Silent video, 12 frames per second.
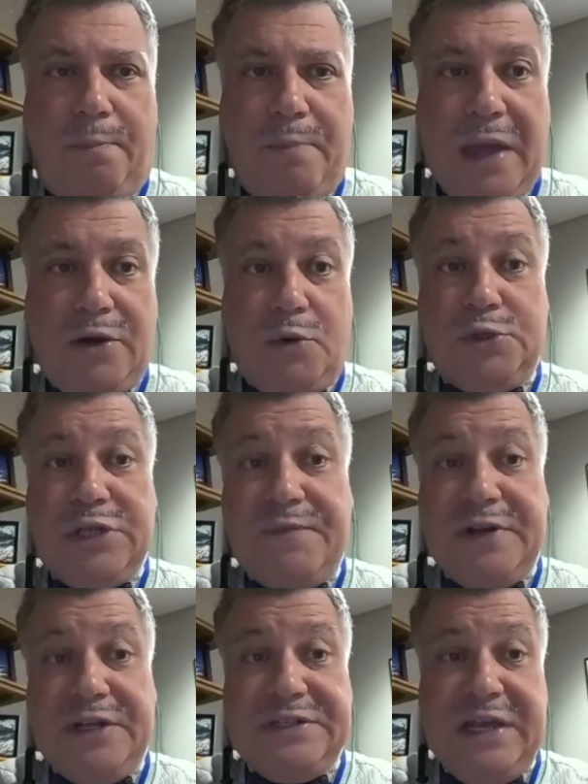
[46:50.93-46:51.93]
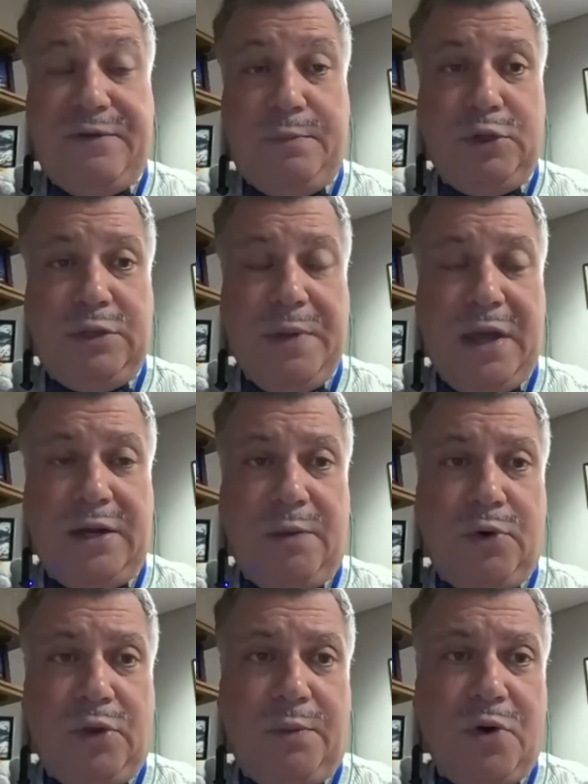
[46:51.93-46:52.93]
Patent owners have an incentive to put the patent
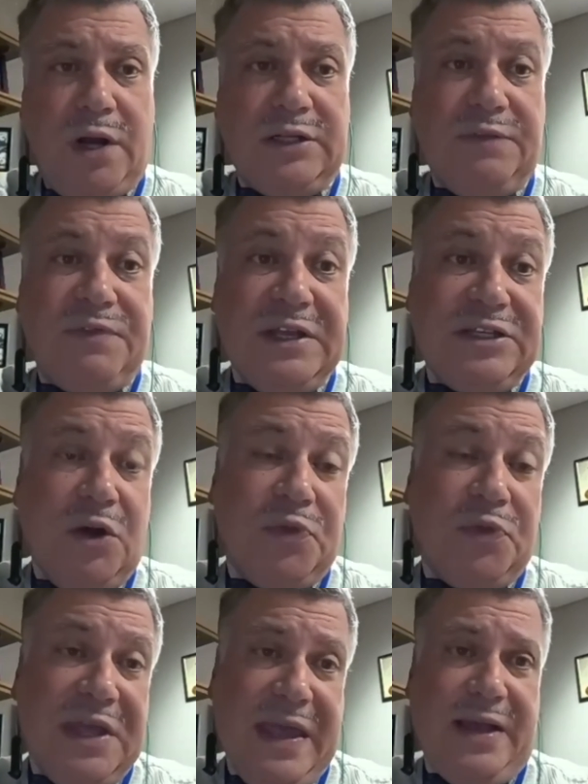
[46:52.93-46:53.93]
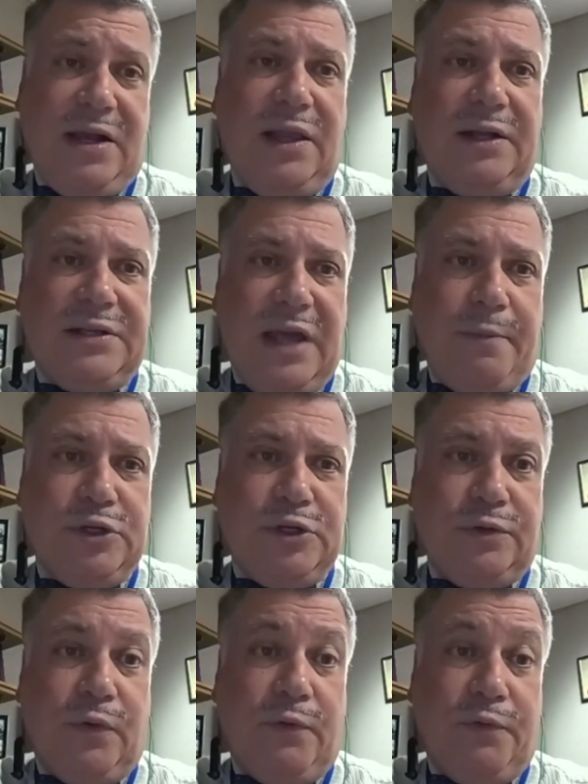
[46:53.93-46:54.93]
number on the product. If they don't, they can't collect
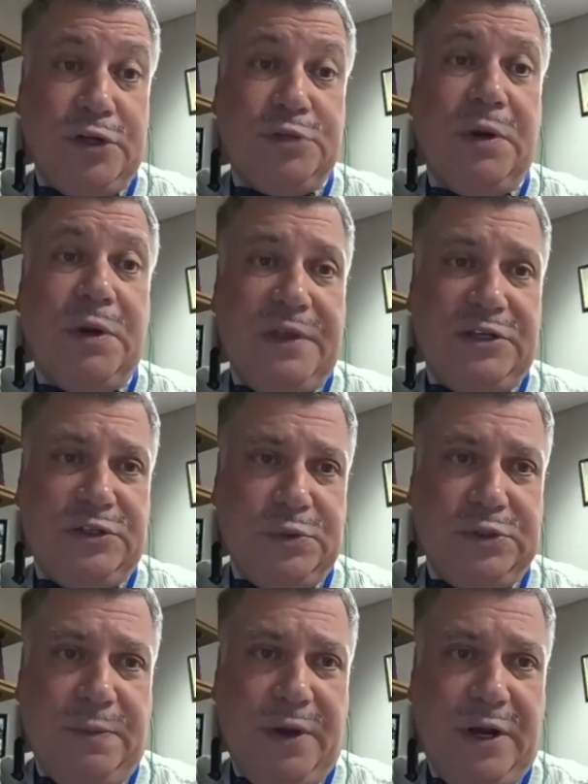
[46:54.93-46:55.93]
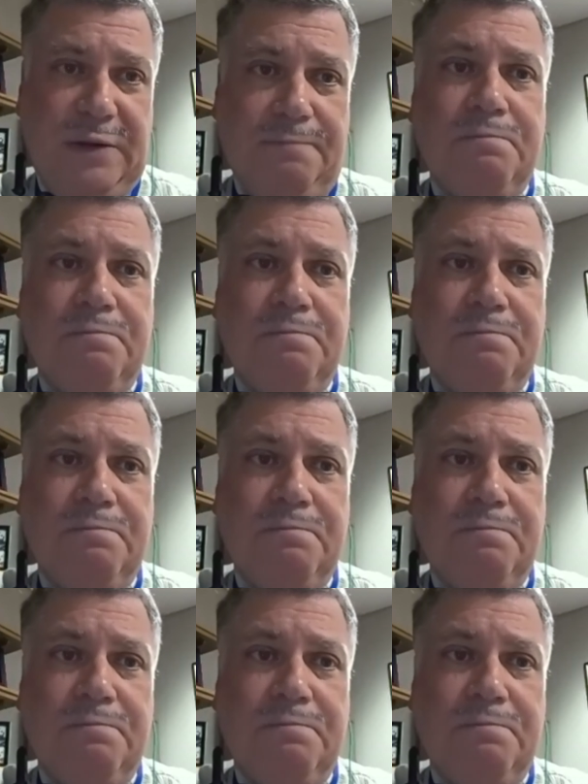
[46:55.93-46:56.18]
damages for infringement if they sue somebody.